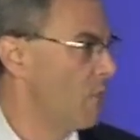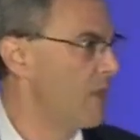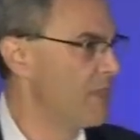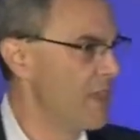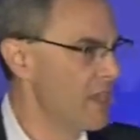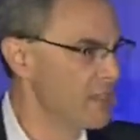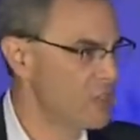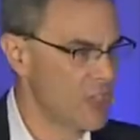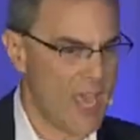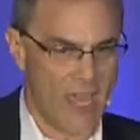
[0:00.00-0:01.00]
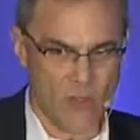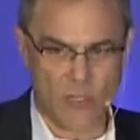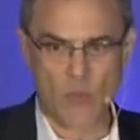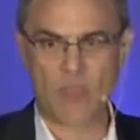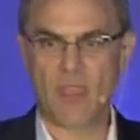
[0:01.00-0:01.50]
We think in
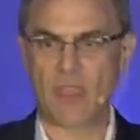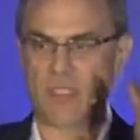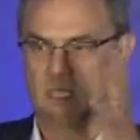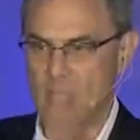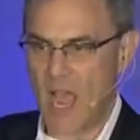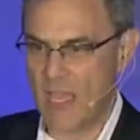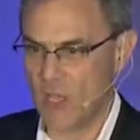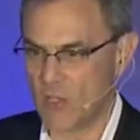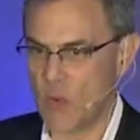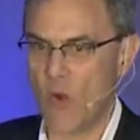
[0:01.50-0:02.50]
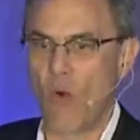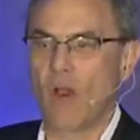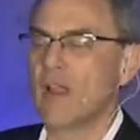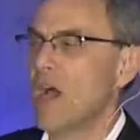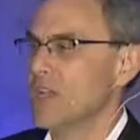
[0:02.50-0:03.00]
channels, we think in silos, we
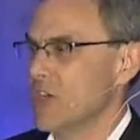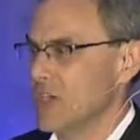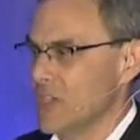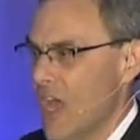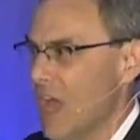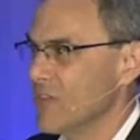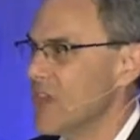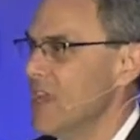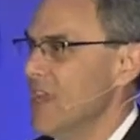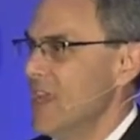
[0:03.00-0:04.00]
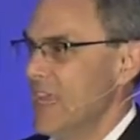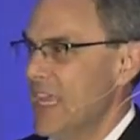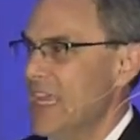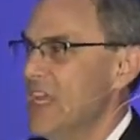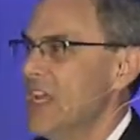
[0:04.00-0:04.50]
organize ourselves
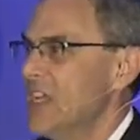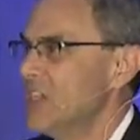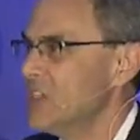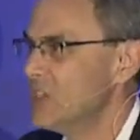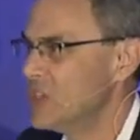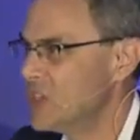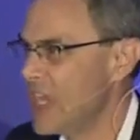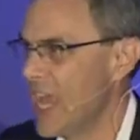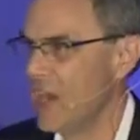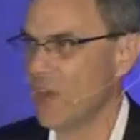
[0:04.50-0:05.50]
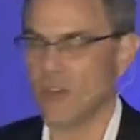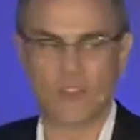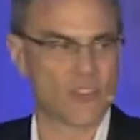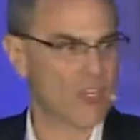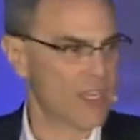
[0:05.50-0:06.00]
in
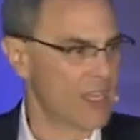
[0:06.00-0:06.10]
channels,